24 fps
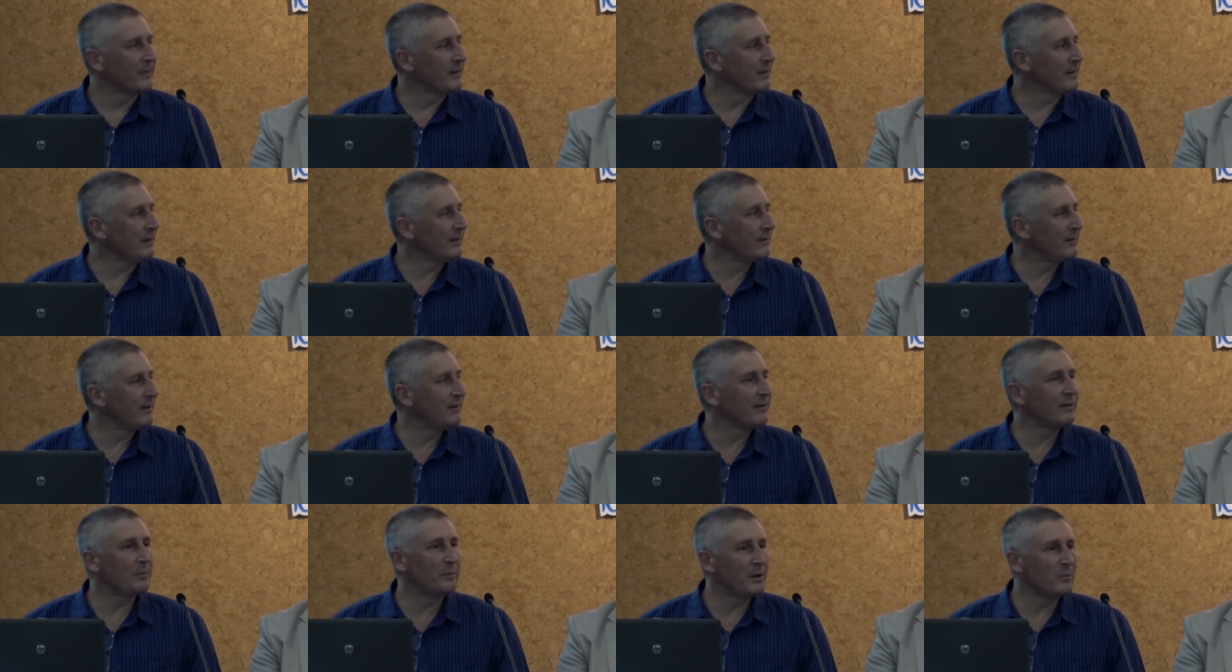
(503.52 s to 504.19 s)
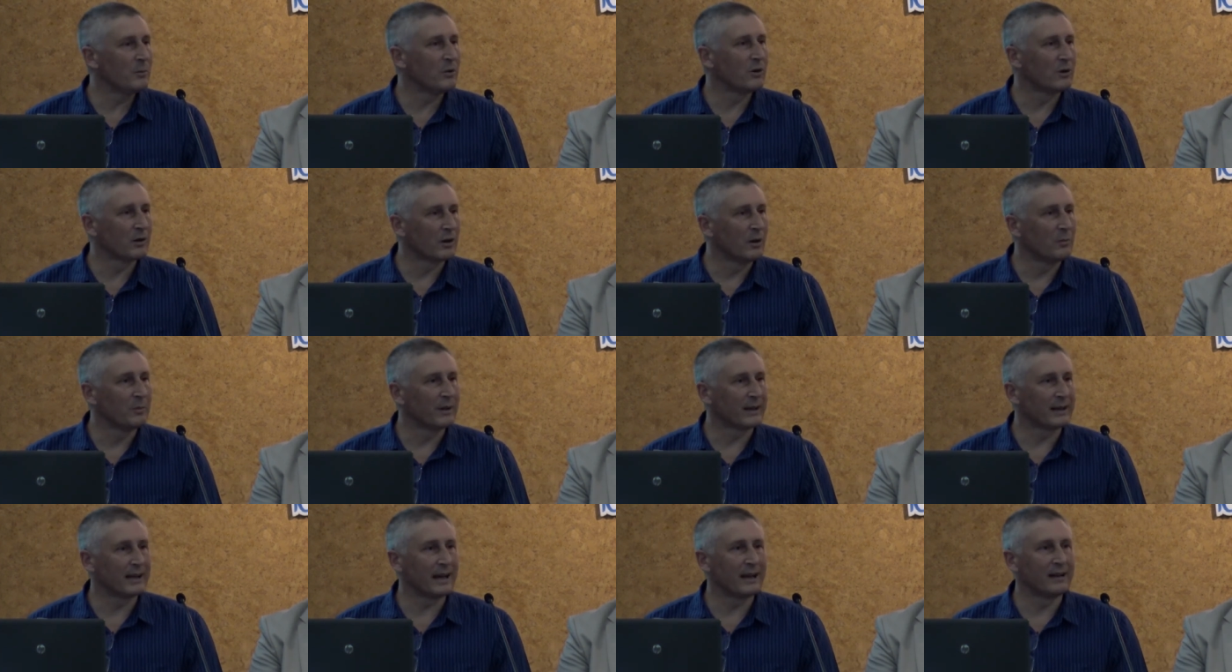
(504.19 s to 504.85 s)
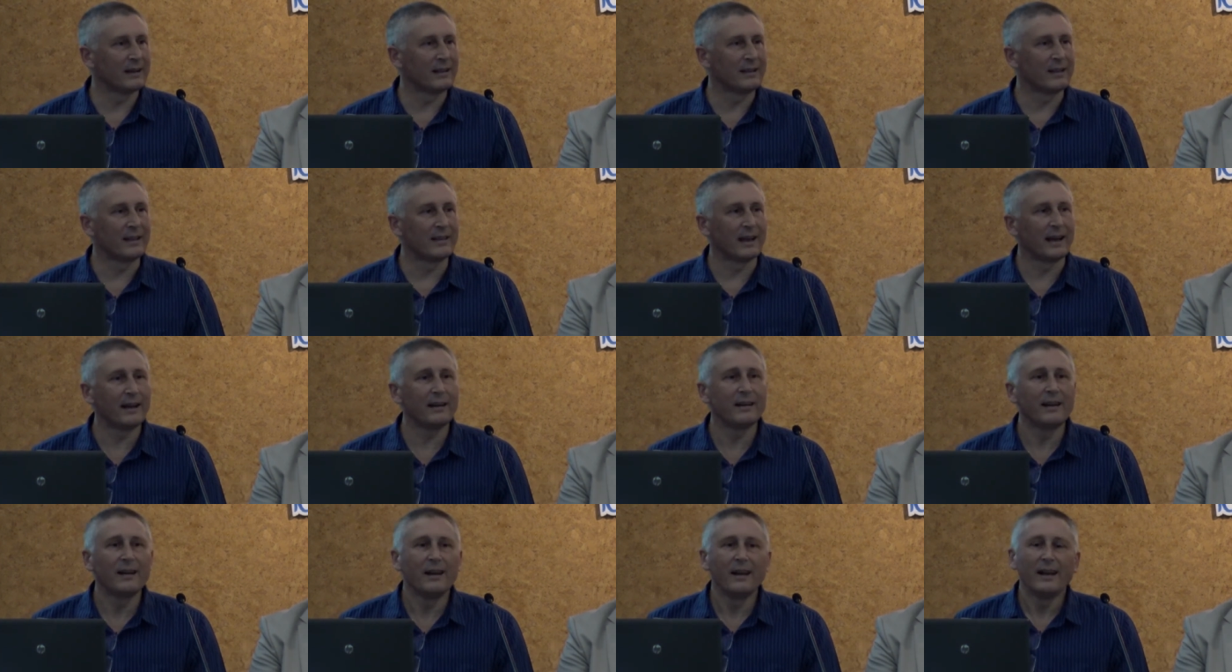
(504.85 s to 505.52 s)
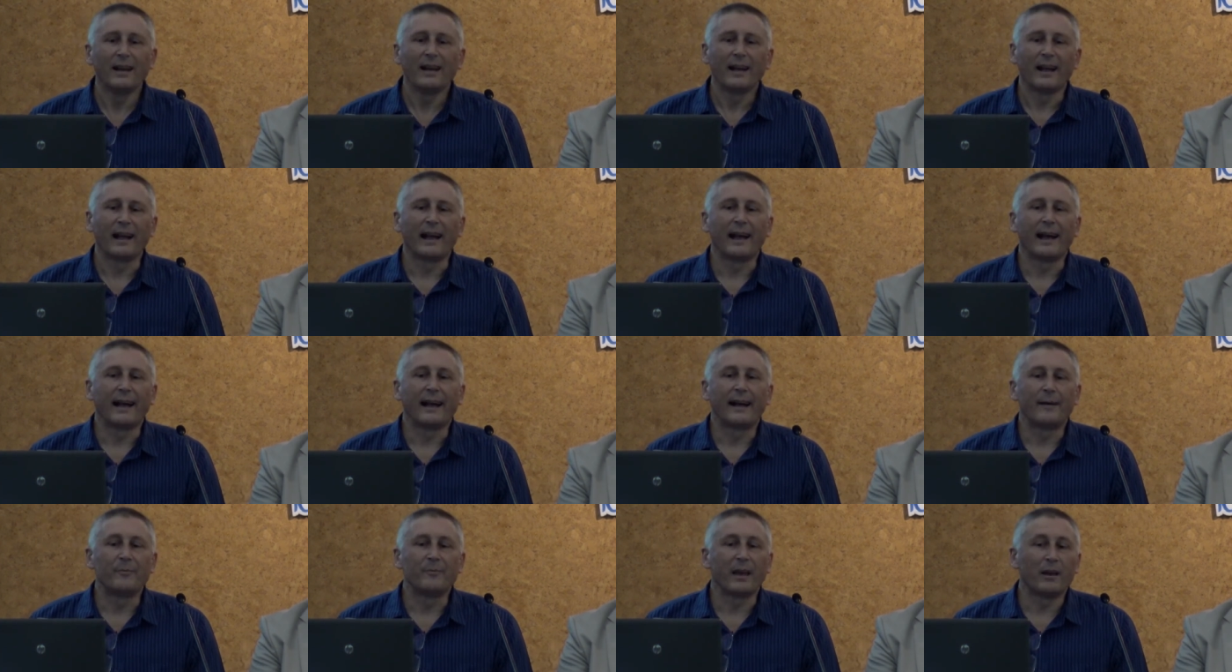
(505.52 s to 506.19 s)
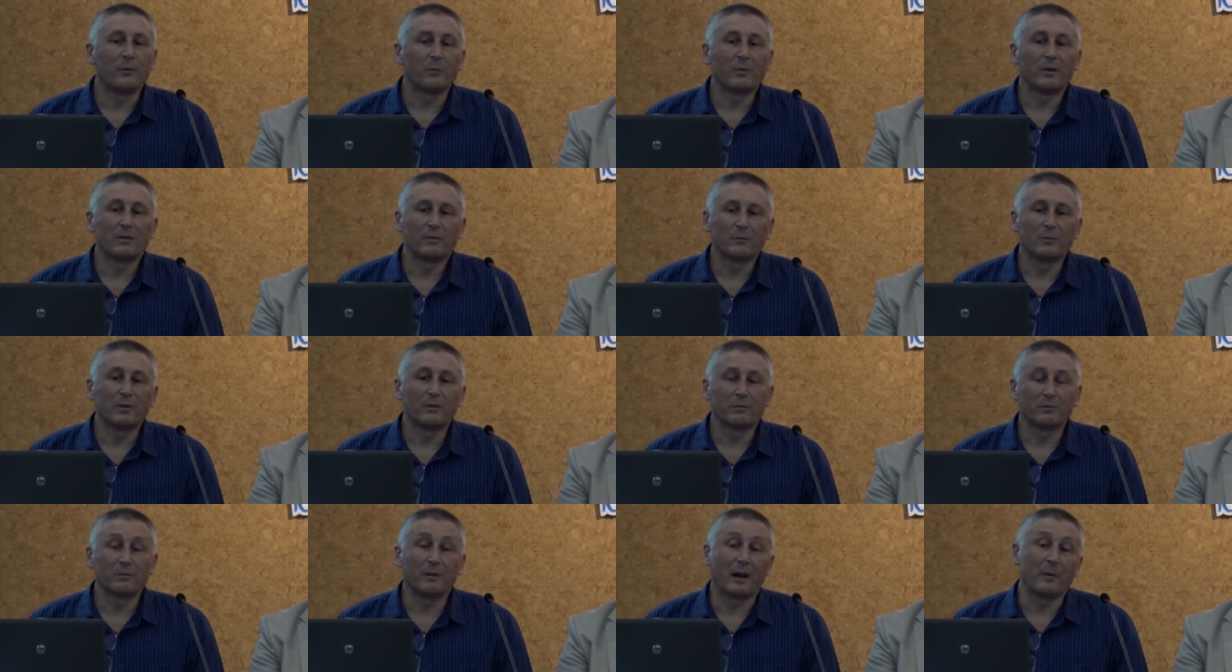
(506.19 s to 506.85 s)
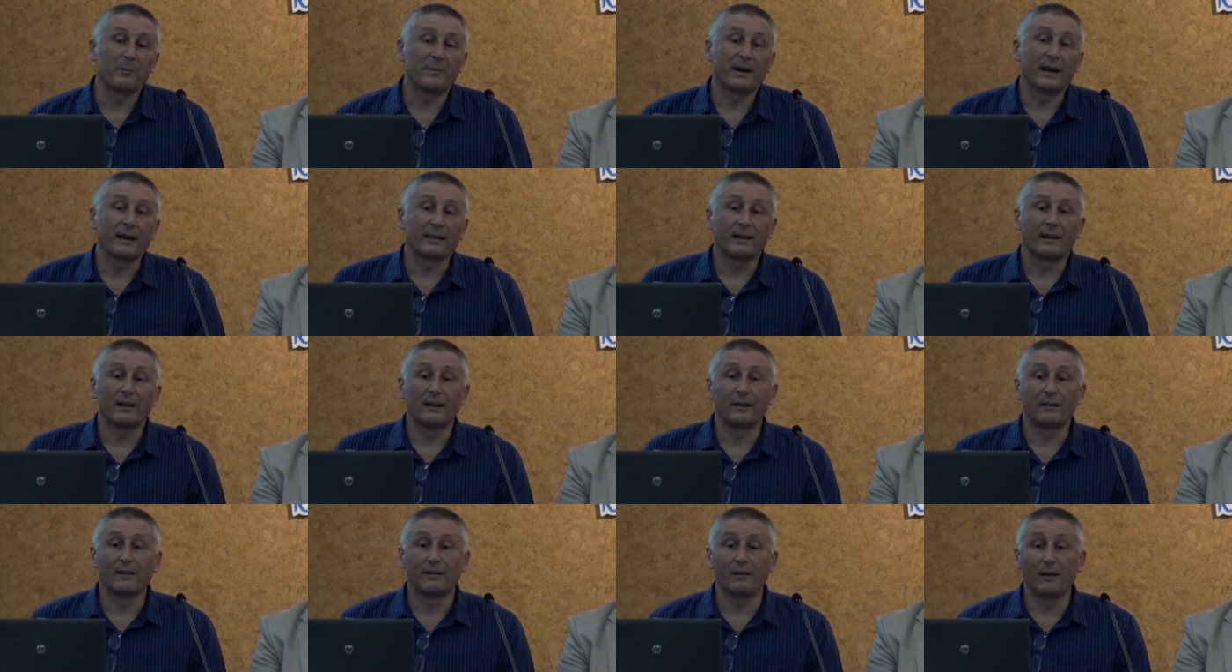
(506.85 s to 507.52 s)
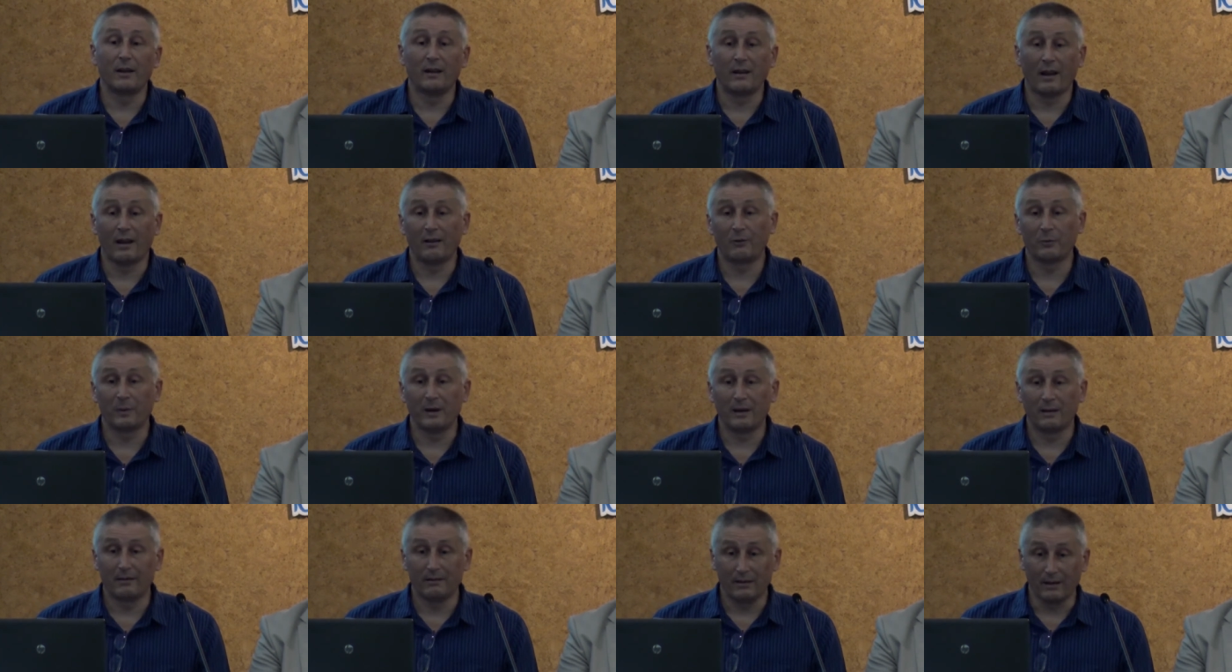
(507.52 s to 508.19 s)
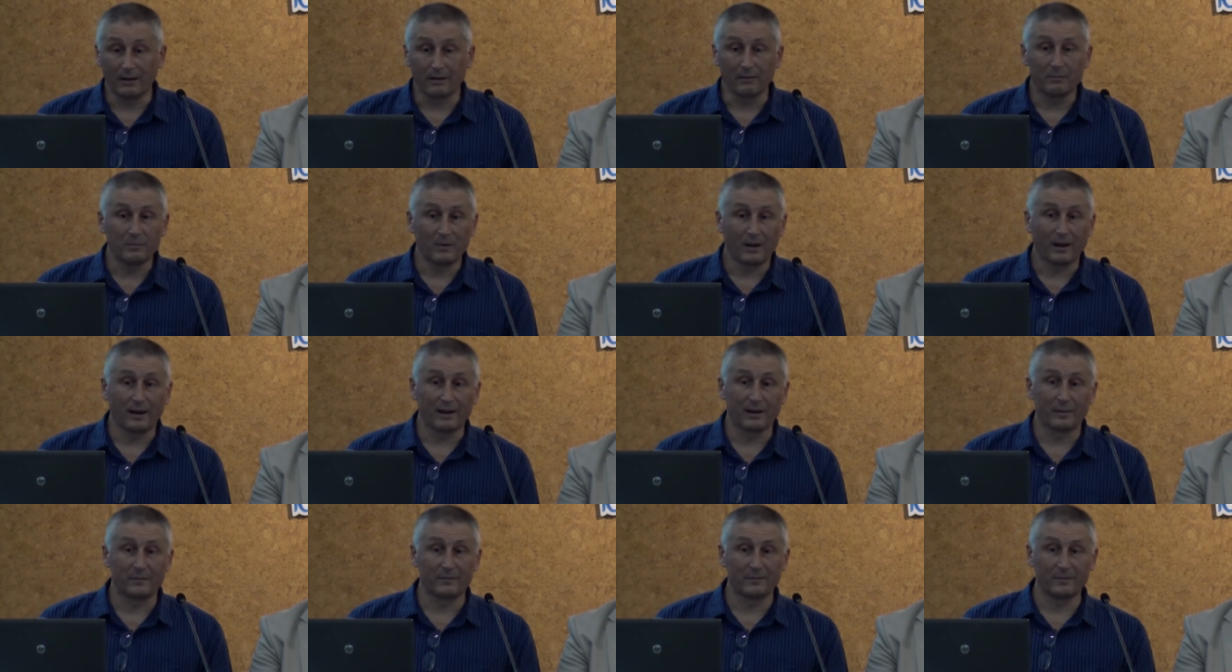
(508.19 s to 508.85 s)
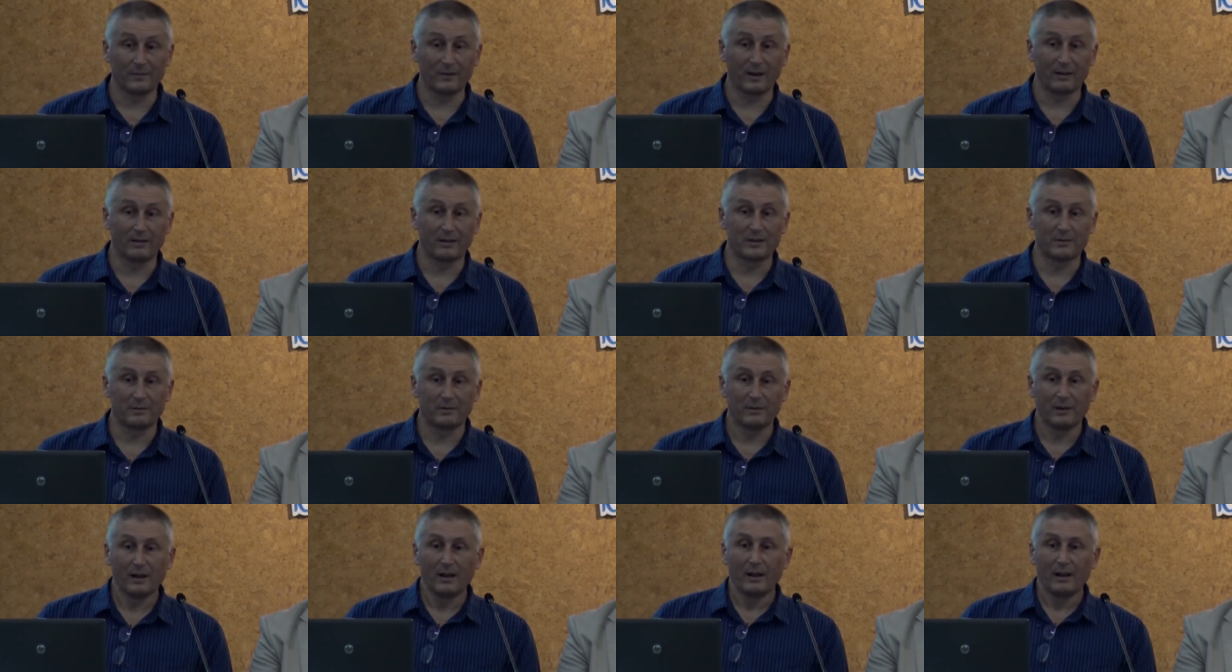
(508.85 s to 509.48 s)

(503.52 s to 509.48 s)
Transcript: This is a bit more complicated than that, and we'll unpack that as we, at this.